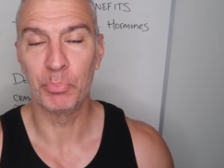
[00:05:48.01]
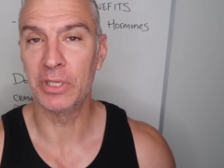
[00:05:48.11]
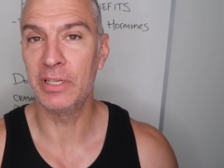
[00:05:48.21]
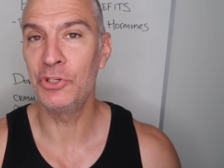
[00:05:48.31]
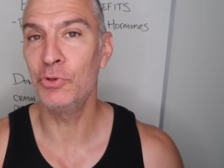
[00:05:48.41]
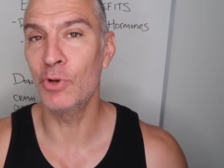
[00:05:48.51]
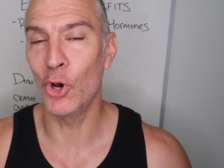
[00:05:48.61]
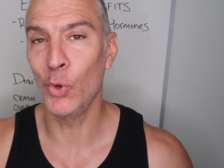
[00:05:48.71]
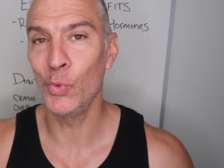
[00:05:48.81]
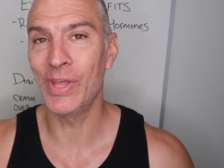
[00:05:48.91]
But did you
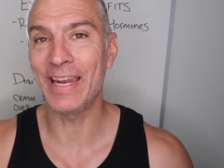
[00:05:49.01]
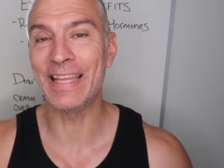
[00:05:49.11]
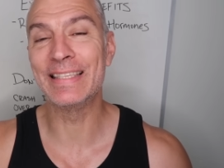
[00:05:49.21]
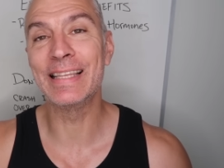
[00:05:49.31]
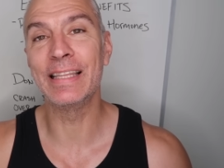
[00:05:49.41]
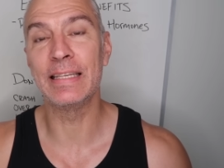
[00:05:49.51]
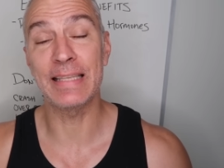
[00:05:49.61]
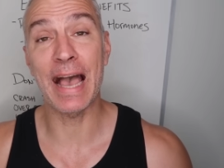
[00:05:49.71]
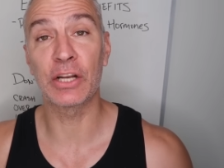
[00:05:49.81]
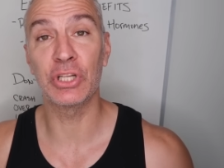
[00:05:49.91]
know that insulin is
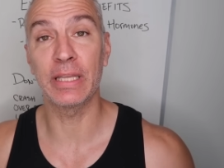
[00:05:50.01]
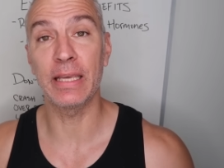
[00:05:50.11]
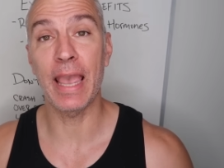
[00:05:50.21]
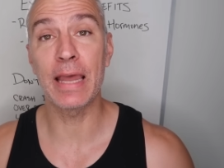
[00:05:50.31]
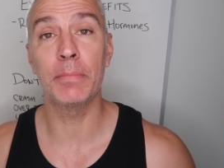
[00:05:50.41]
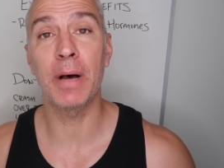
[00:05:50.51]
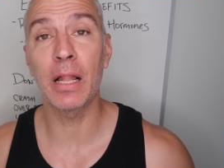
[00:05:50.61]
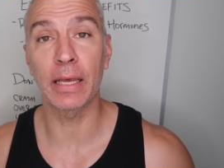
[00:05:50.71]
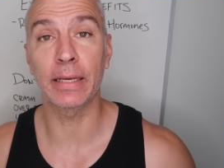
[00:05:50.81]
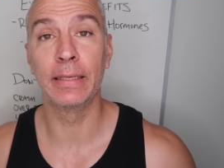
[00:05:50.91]
actually
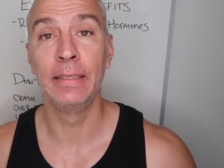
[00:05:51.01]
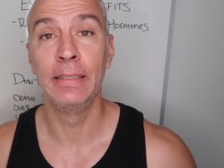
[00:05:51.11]
anabolic?